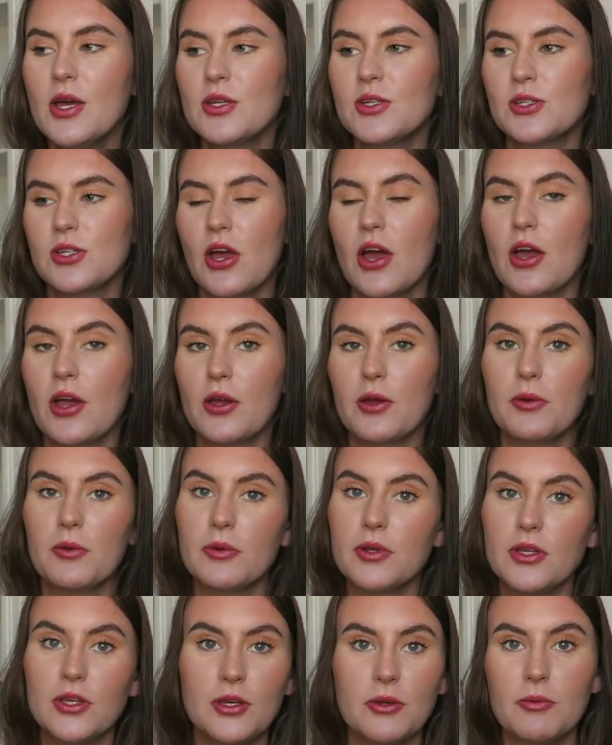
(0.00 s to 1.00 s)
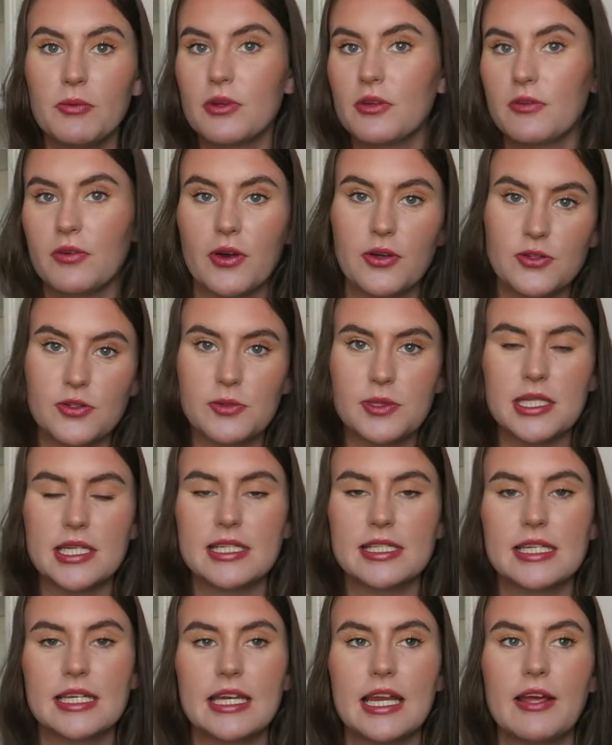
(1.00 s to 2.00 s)
So you would have one hundred
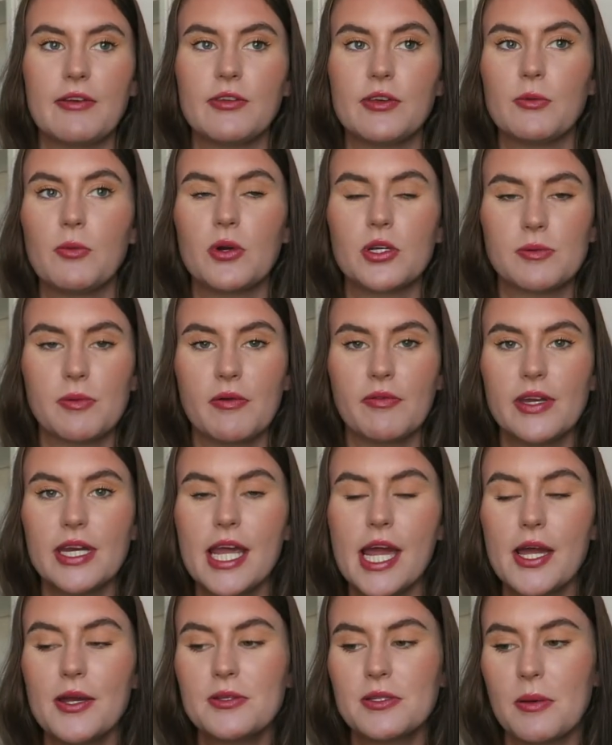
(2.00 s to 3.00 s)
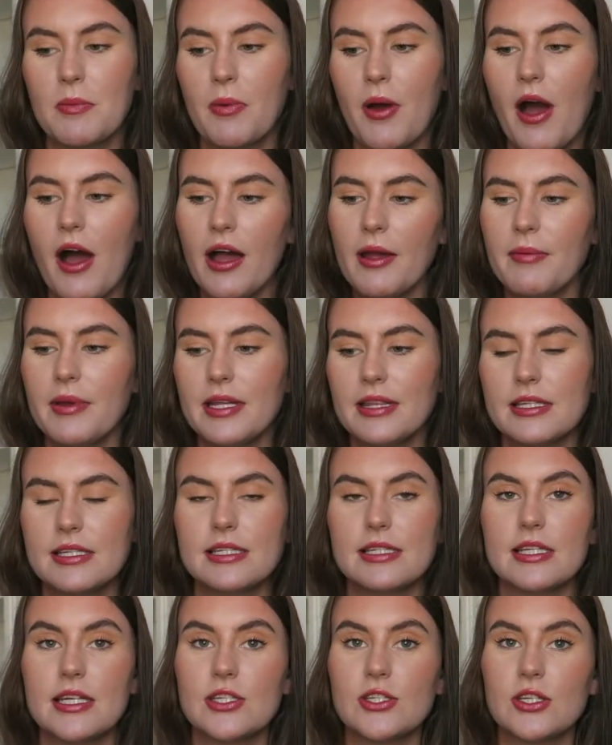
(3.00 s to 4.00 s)
percent seen it if you watched my videos, but I made the
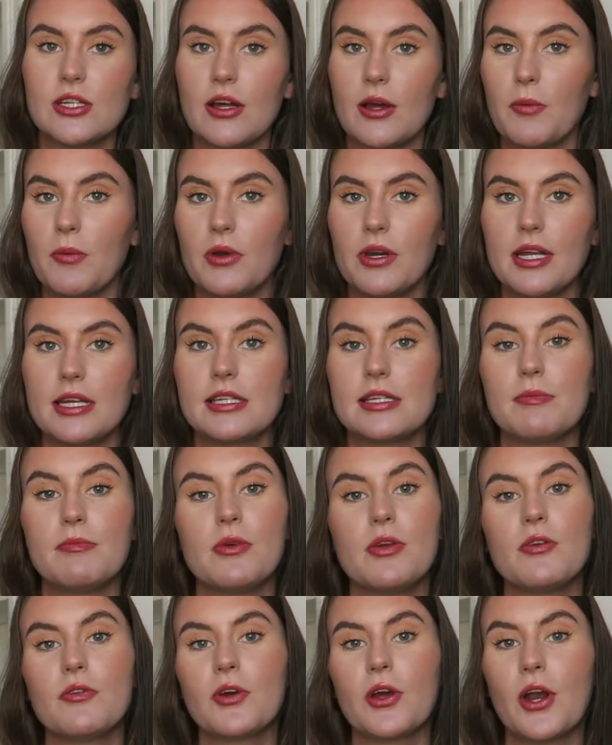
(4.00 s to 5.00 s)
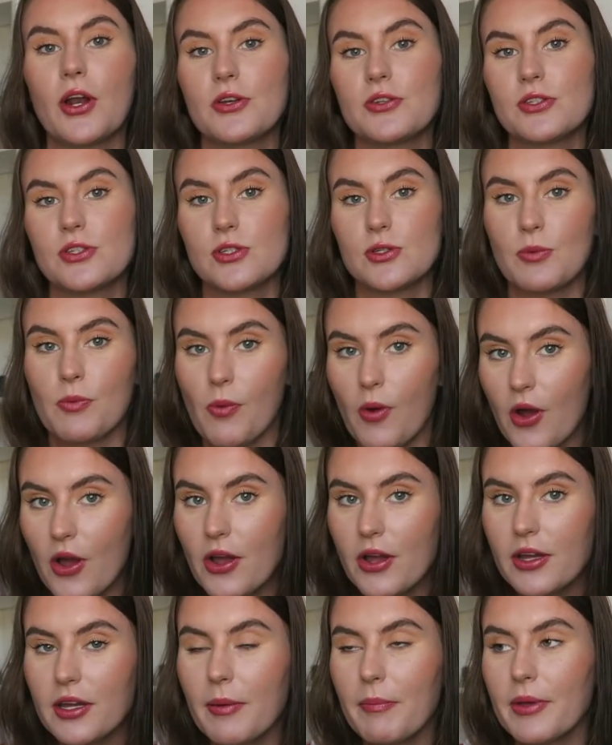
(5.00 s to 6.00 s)
decision I wanted to move closer to
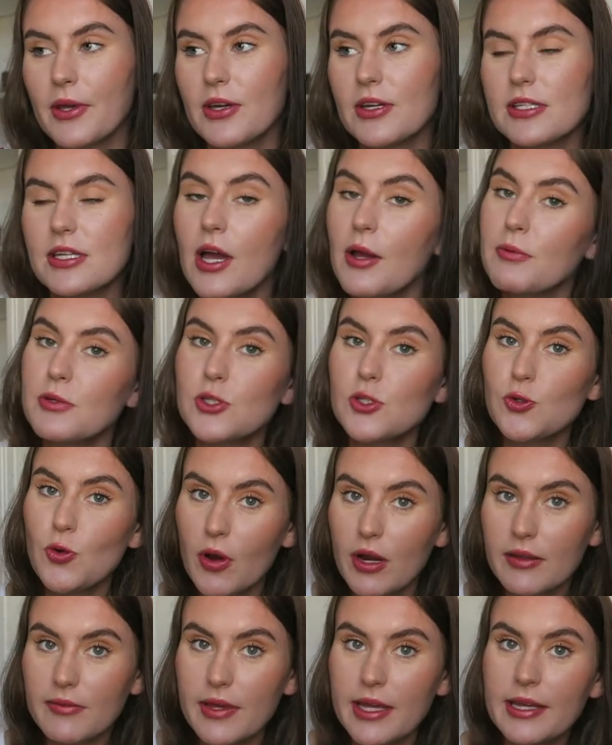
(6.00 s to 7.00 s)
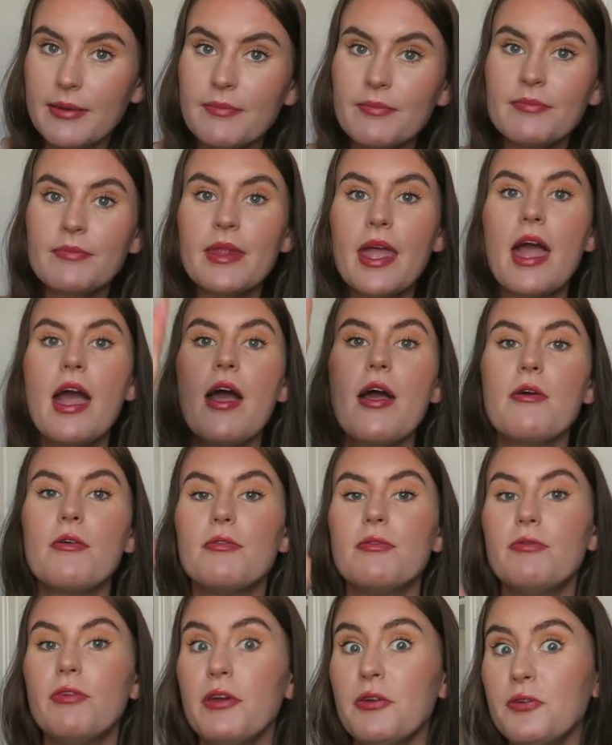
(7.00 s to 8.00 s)
work because I was driving
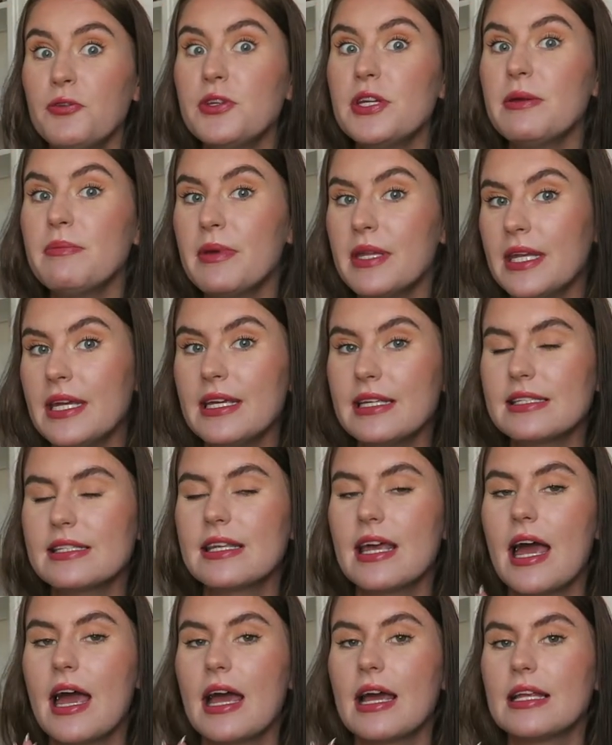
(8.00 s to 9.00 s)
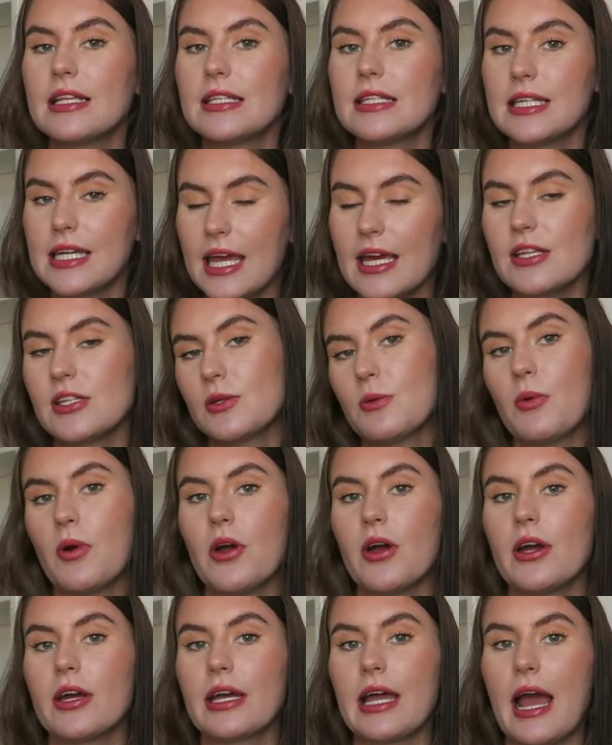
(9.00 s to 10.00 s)
fifty minutes to get to
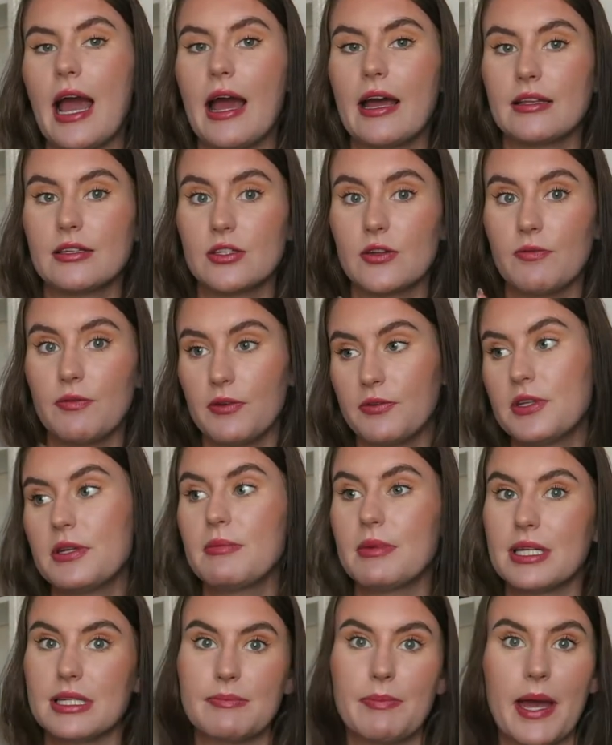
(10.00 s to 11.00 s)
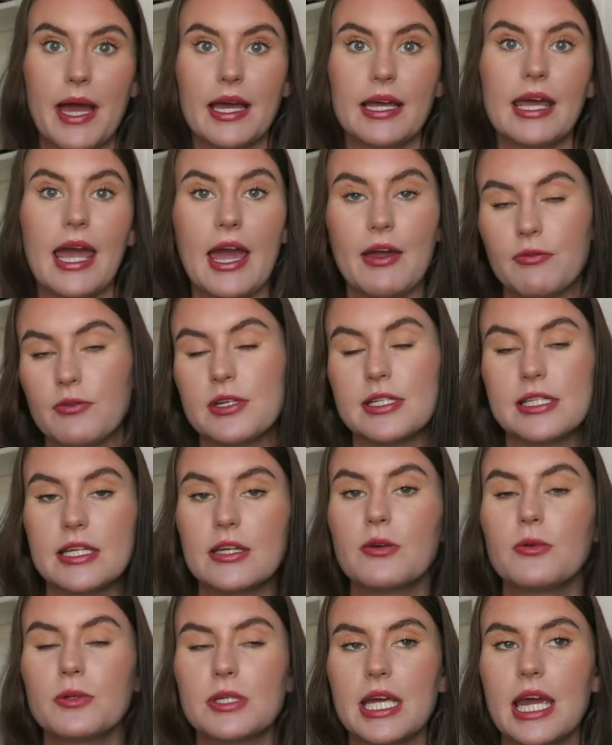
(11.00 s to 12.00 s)
work and fifty minutes back every
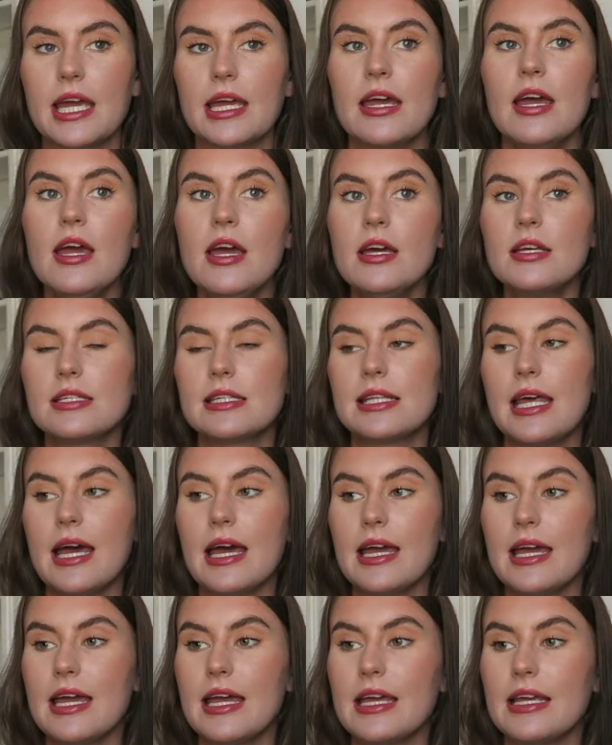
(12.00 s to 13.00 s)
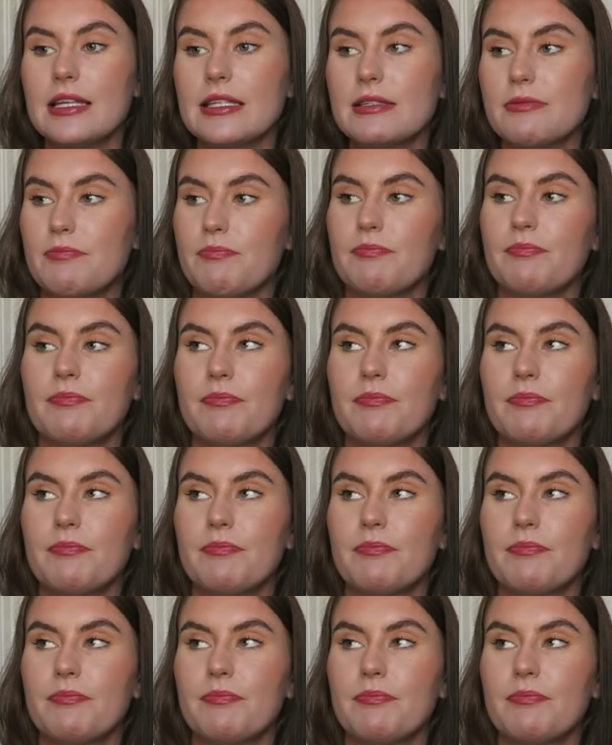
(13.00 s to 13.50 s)
single day. So that is